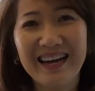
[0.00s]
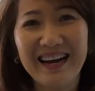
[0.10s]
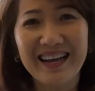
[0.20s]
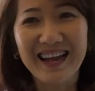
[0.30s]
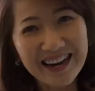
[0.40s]

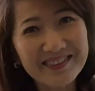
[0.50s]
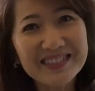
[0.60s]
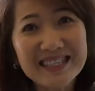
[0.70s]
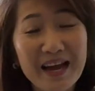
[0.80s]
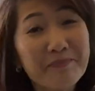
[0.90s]
A lot of
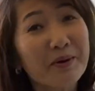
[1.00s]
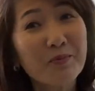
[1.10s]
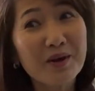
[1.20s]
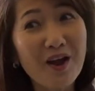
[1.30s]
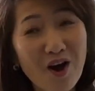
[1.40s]
the time, but
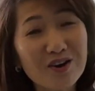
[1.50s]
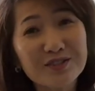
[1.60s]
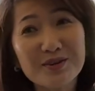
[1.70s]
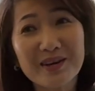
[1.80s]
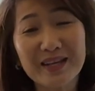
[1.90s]
we
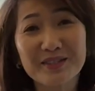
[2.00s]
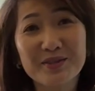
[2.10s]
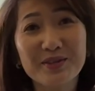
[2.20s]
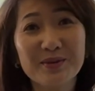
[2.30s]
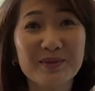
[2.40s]
also get to
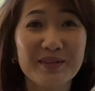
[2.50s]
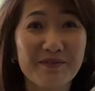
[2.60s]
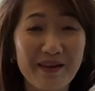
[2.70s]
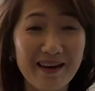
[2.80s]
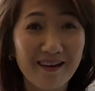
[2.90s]
use the
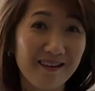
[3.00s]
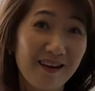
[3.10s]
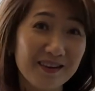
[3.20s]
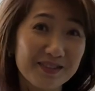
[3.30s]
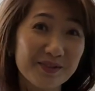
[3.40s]
van a
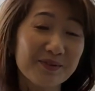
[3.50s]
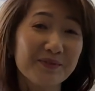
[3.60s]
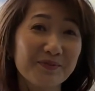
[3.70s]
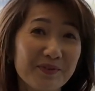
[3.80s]
lot too.